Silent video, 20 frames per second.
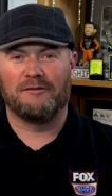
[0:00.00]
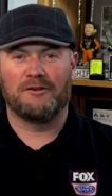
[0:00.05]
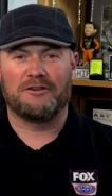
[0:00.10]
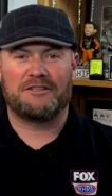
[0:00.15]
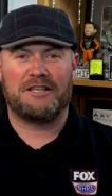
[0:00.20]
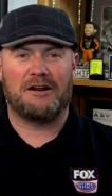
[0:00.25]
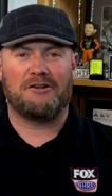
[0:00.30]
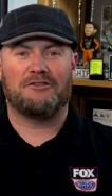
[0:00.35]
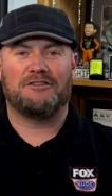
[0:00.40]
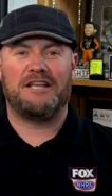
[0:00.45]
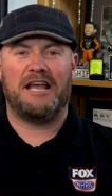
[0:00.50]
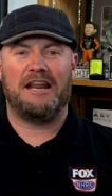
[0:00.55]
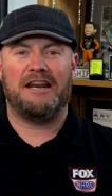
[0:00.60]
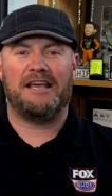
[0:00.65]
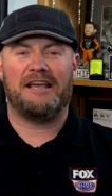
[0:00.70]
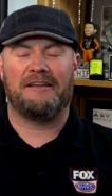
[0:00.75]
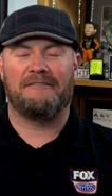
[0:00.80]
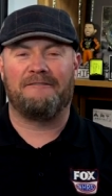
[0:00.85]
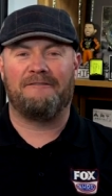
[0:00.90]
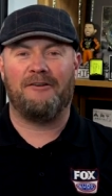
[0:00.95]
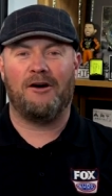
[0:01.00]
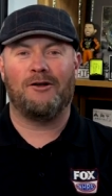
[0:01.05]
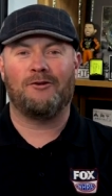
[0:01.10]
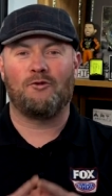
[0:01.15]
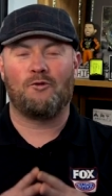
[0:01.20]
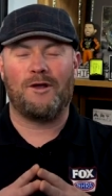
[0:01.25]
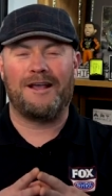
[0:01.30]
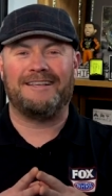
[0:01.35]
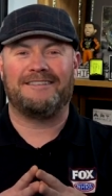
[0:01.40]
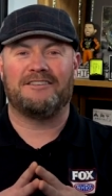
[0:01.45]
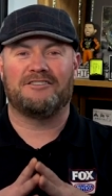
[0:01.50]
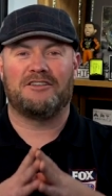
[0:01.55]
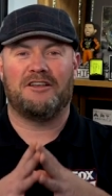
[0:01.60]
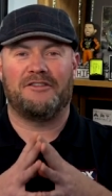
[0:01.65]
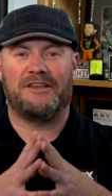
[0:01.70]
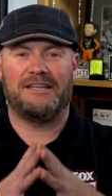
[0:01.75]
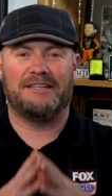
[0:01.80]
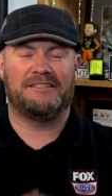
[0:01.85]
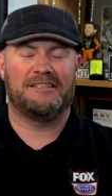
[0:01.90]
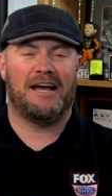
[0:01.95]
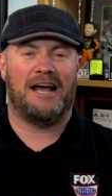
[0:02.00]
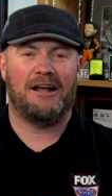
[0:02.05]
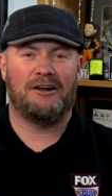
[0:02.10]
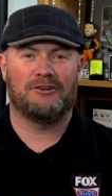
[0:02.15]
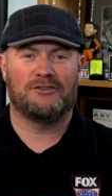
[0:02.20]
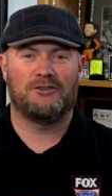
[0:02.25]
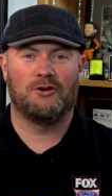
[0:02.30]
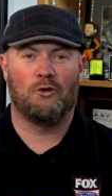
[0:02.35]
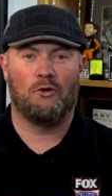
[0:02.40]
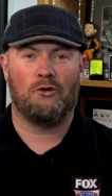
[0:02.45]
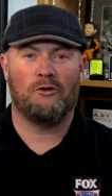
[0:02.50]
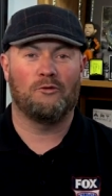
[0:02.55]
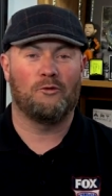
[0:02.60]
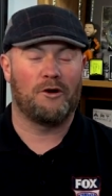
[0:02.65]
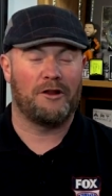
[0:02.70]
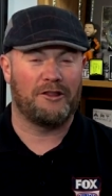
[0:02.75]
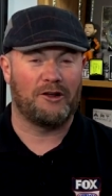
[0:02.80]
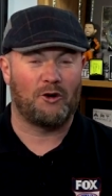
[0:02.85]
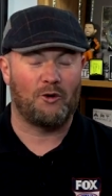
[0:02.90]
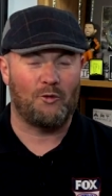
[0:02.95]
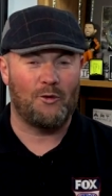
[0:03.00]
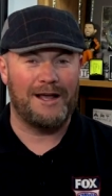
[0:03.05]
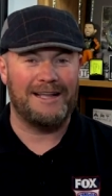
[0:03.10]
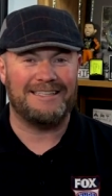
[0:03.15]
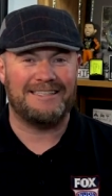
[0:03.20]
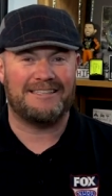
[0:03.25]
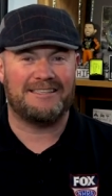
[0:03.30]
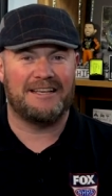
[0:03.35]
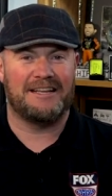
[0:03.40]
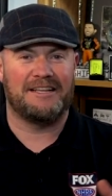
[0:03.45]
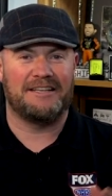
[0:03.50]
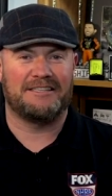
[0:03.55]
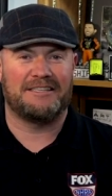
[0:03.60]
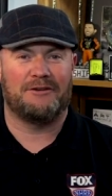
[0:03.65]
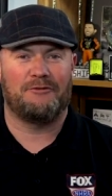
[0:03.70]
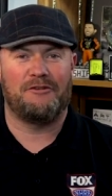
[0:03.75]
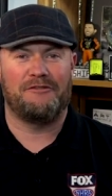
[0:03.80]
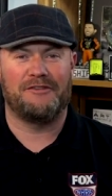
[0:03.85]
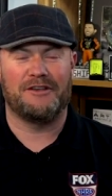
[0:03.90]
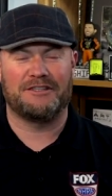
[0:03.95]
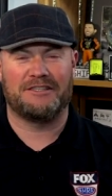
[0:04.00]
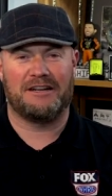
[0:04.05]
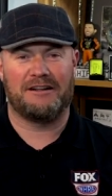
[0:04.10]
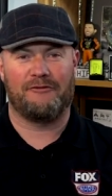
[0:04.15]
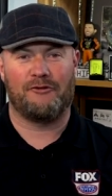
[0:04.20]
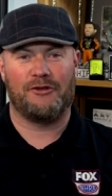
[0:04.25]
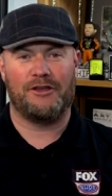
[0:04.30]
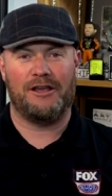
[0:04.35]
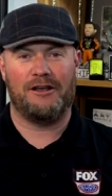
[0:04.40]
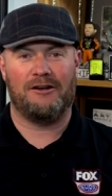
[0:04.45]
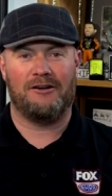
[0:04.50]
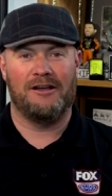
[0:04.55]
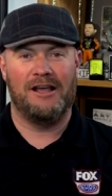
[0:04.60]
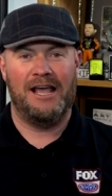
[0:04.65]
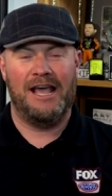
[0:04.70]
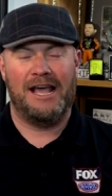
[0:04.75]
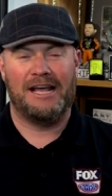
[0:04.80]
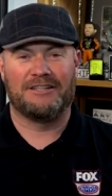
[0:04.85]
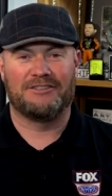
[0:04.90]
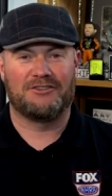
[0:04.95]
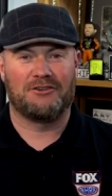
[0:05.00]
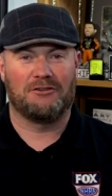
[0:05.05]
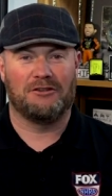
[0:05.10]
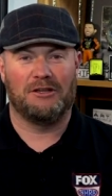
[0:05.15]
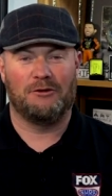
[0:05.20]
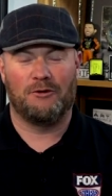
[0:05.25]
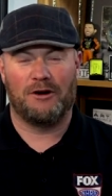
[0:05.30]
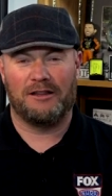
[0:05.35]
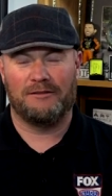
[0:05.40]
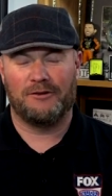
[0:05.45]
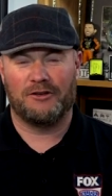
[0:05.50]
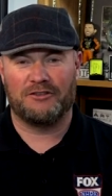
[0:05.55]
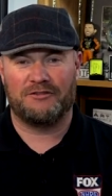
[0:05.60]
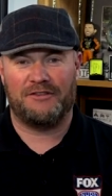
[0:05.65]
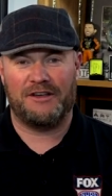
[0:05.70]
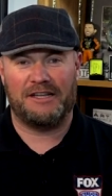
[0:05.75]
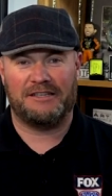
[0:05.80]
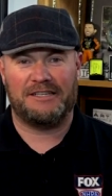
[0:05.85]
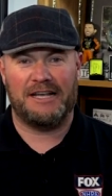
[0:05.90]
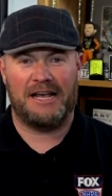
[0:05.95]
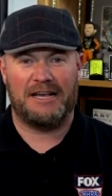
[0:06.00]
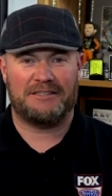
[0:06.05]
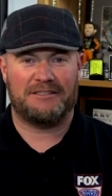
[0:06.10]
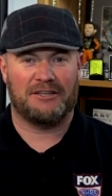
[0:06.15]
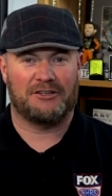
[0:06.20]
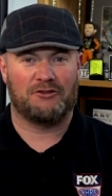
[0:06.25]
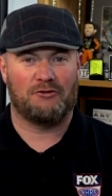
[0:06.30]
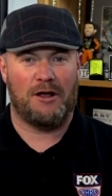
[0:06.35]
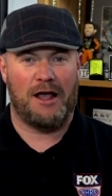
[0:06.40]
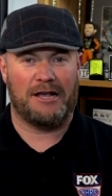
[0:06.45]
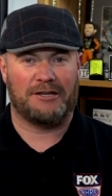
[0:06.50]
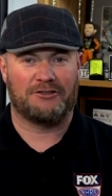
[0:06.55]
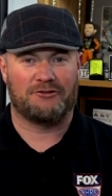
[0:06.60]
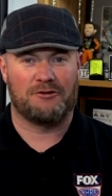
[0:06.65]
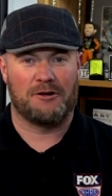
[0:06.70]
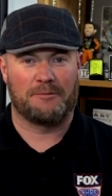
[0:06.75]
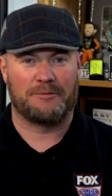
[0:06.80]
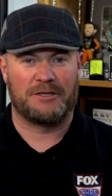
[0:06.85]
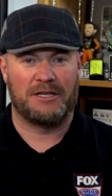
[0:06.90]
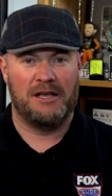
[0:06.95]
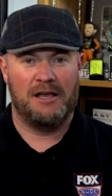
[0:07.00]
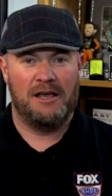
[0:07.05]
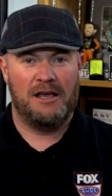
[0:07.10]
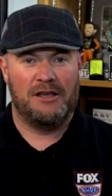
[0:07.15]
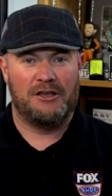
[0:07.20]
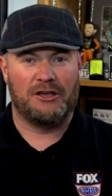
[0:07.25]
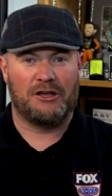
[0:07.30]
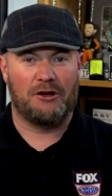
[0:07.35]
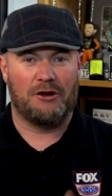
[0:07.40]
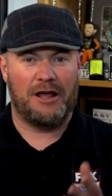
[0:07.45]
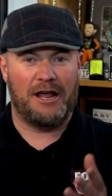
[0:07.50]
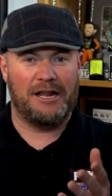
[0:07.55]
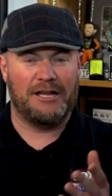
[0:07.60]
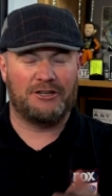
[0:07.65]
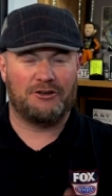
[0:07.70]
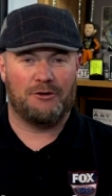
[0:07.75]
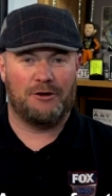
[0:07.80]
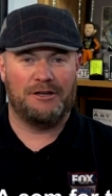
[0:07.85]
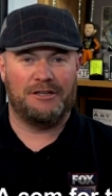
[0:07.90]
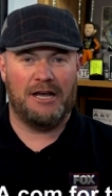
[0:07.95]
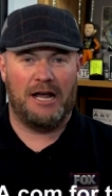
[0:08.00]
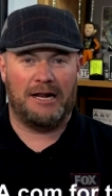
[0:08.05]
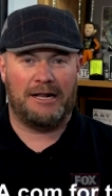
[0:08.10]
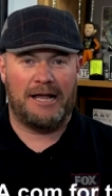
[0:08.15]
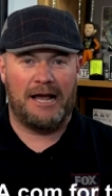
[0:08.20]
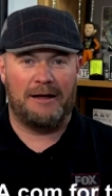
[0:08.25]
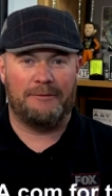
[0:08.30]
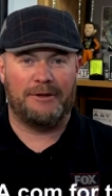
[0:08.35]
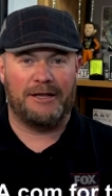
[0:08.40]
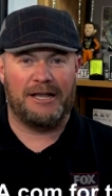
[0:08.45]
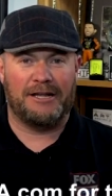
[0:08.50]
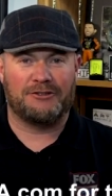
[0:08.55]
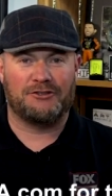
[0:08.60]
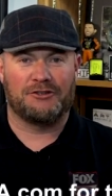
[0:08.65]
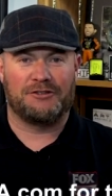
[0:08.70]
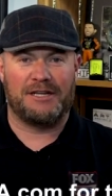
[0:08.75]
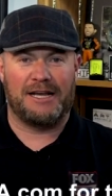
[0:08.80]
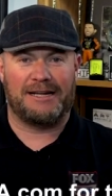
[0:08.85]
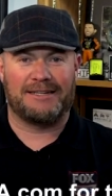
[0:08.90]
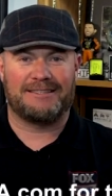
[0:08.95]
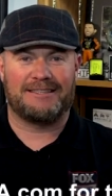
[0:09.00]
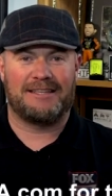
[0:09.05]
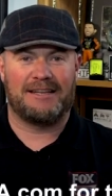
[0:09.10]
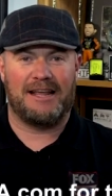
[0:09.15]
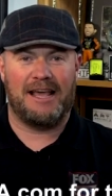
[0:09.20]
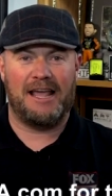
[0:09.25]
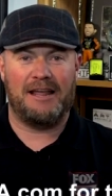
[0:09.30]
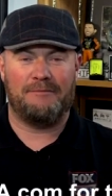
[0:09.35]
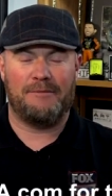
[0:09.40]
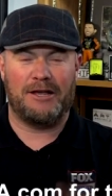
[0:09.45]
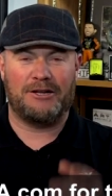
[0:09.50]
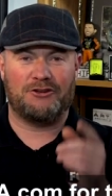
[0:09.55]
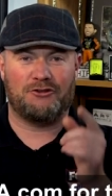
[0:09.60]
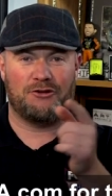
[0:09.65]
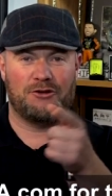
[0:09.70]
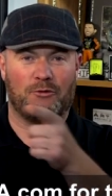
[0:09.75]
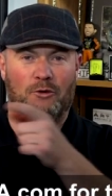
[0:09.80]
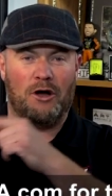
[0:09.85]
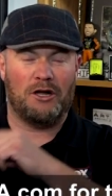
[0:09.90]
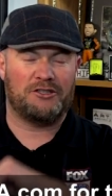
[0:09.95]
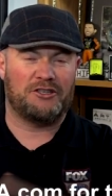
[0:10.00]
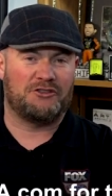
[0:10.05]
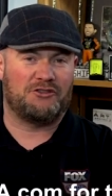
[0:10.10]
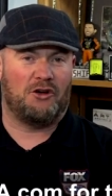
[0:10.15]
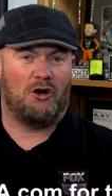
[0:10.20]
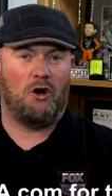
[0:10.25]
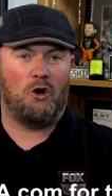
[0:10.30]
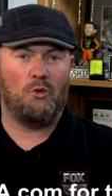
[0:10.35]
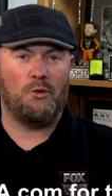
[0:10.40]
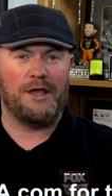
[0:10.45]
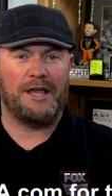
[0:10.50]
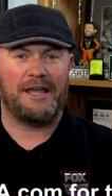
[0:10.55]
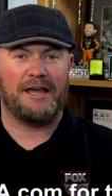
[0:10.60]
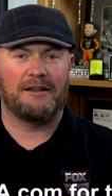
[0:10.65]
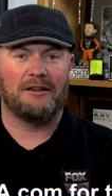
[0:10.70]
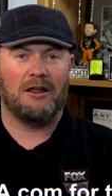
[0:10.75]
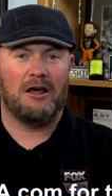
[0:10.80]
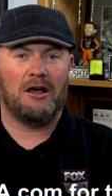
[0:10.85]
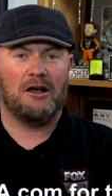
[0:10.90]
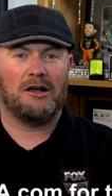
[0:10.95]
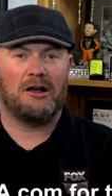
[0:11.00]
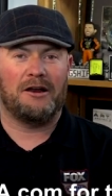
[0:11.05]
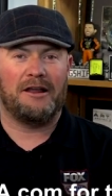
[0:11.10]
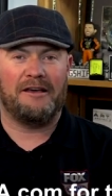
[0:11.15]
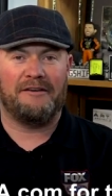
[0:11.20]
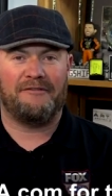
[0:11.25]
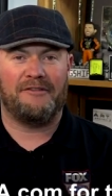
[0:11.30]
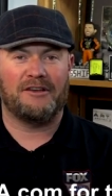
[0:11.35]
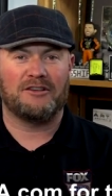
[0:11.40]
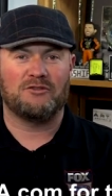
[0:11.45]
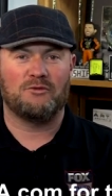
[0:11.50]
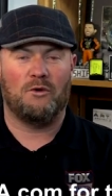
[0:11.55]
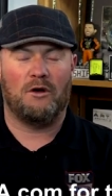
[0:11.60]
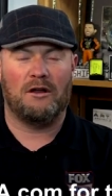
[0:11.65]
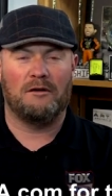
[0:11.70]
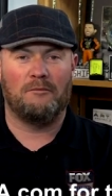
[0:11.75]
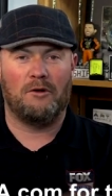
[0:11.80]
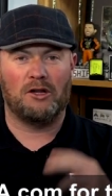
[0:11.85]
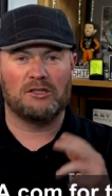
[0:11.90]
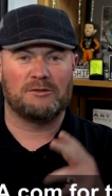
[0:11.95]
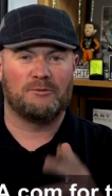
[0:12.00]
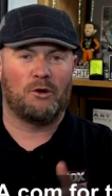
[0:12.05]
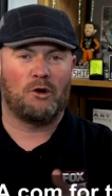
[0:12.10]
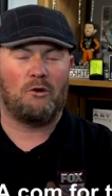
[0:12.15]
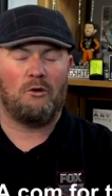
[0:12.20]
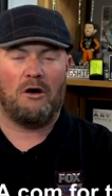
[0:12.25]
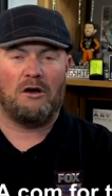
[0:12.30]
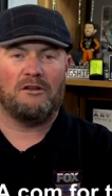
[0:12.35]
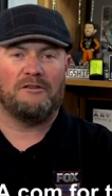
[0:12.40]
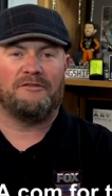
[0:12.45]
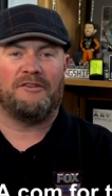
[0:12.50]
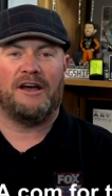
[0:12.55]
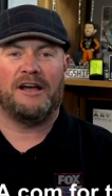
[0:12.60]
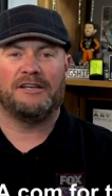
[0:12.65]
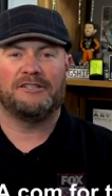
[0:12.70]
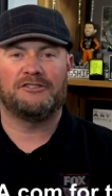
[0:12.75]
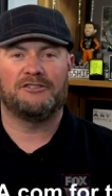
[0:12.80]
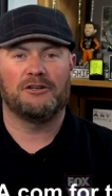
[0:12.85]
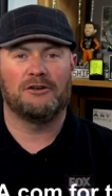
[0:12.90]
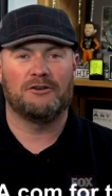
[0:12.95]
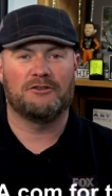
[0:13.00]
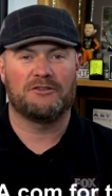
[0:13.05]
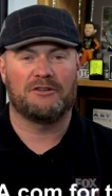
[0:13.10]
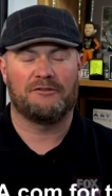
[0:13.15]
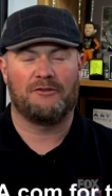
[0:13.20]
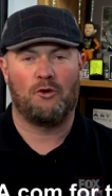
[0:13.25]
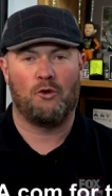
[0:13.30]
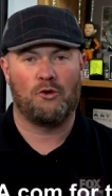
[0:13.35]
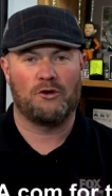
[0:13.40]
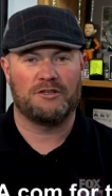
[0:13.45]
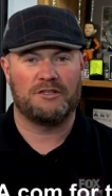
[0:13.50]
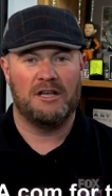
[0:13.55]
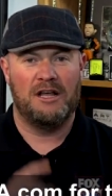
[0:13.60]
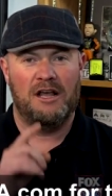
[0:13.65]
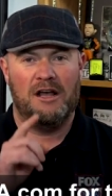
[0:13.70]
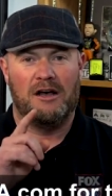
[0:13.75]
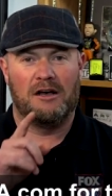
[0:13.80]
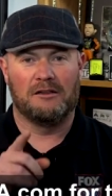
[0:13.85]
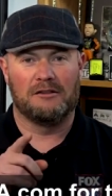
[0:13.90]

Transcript: one of the most entertaining and fun races on the entire tour, and one of the great cities that we visit every year, and certainly one of the most fantastic drag strips. You can go to NHRA.com to get your tickets today, and make sure you watch us all weekend long on FS1. Multiple qualifying shows, and of course,